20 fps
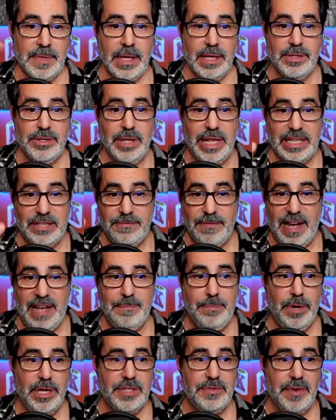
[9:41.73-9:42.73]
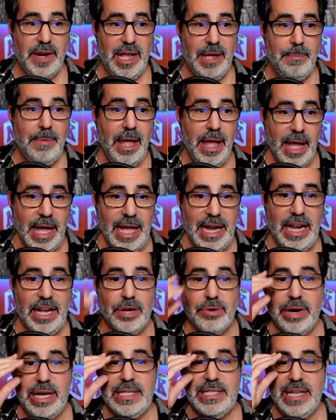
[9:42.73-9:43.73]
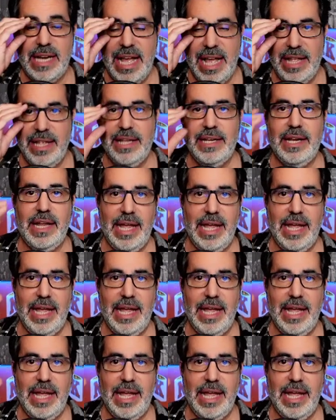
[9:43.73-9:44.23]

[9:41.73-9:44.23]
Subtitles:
So that's 5 points for him. And then Grayson Allen